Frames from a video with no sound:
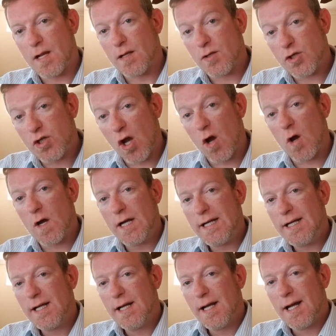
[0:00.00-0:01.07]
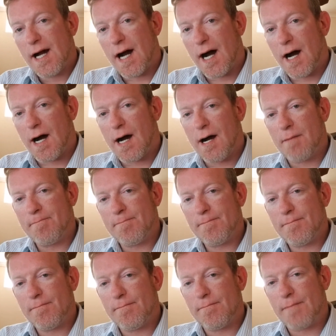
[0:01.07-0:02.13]
So,
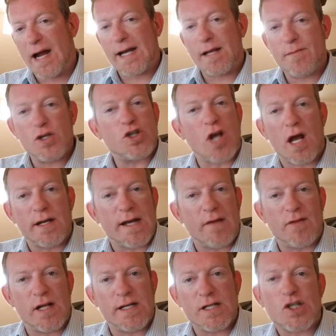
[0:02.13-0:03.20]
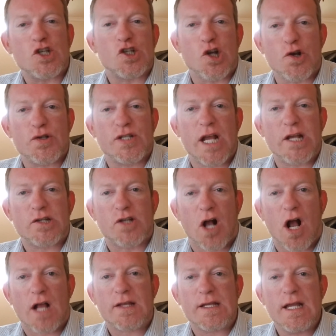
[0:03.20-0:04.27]
my name is Sean Devlin. This is Thursday
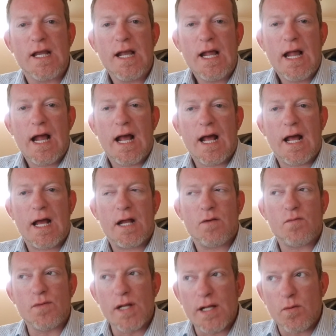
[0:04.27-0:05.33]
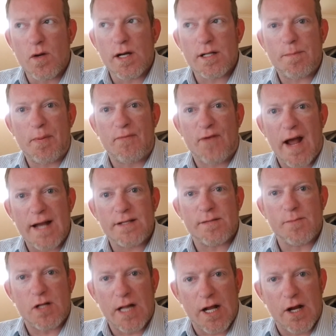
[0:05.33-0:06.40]
Thoughts. I really wanted to provide
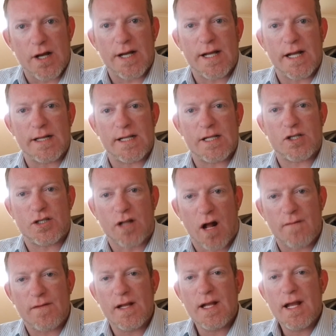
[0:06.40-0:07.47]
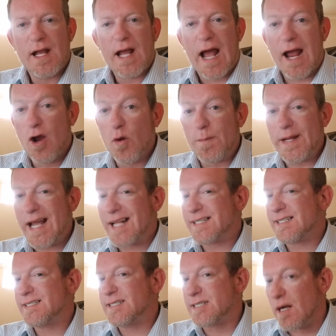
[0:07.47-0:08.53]
some clarity on this stuff. I hope you got
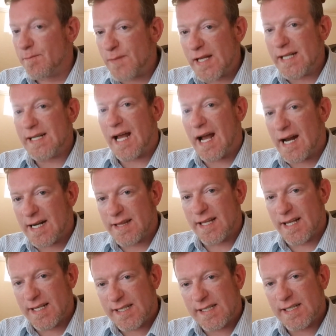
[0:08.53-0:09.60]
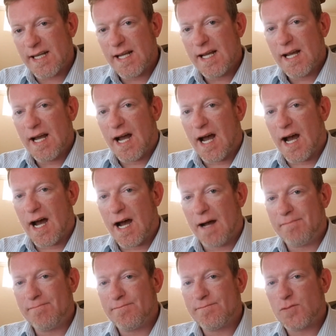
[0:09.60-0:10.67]
something out of this.
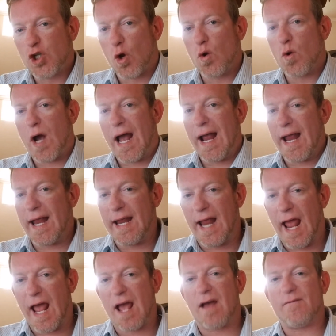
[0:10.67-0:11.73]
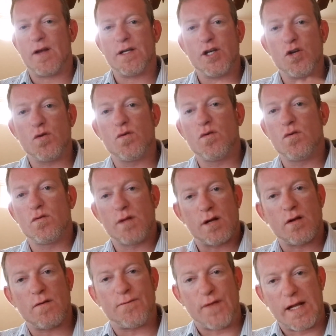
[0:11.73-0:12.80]
So I have a new
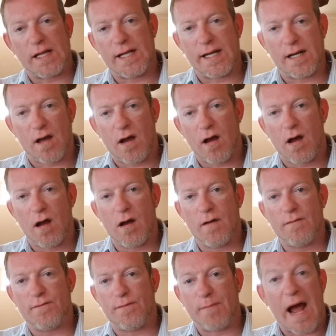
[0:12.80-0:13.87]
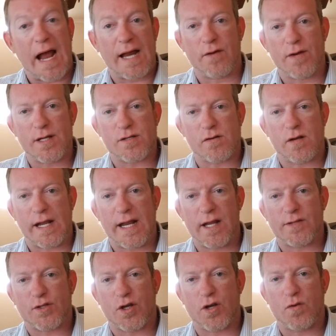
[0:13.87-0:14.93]
little feeling of my original
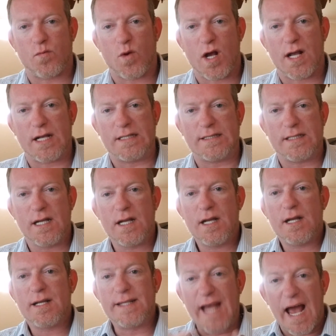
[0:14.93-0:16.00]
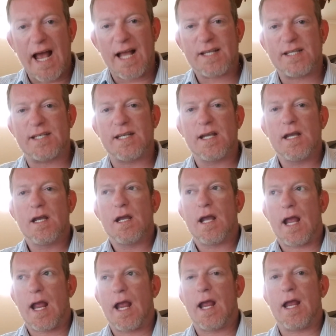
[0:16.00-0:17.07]
answer was yes,
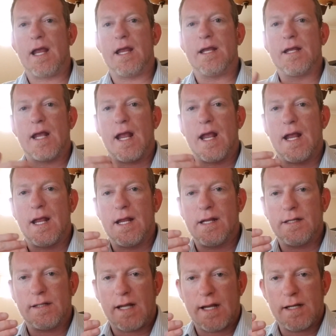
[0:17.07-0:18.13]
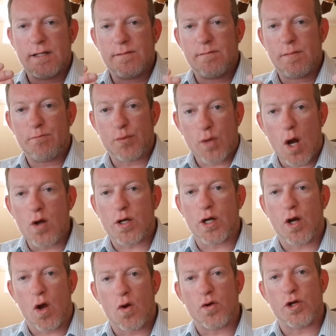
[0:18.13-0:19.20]
a
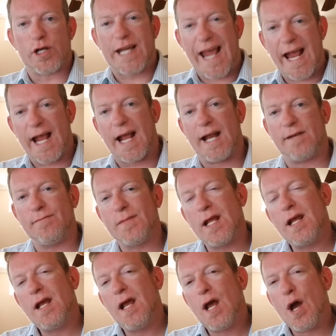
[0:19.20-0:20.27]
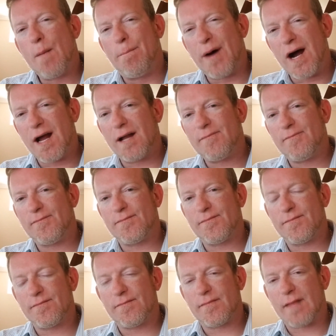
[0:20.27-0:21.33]
broker owner can, but
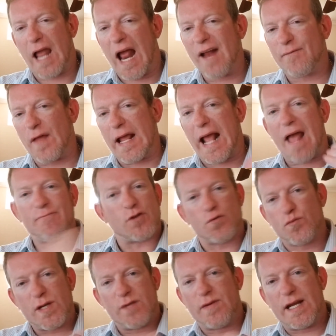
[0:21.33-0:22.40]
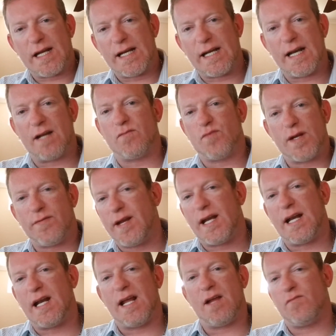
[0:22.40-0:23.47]
I think after rereading it again
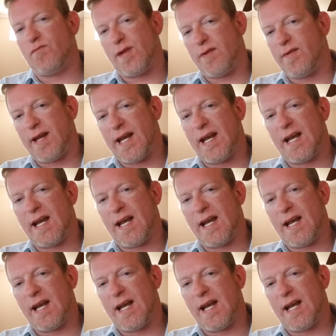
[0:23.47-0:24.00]
and